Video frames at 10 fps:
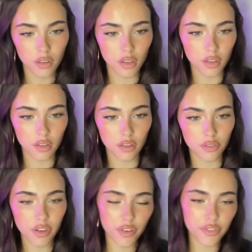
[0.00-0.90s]

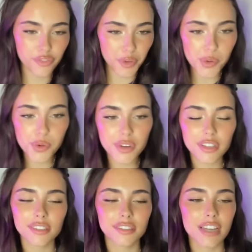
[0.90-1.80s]
Favorite food?
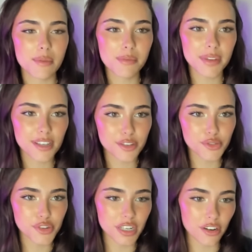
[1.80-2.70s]
I'm a big
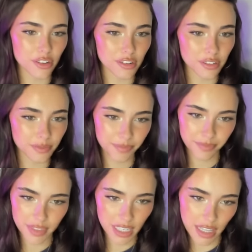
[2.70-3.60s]
sushi girl.
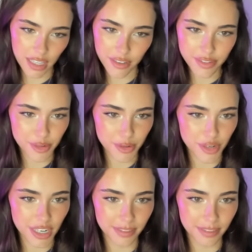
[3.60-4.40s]
I love sushi.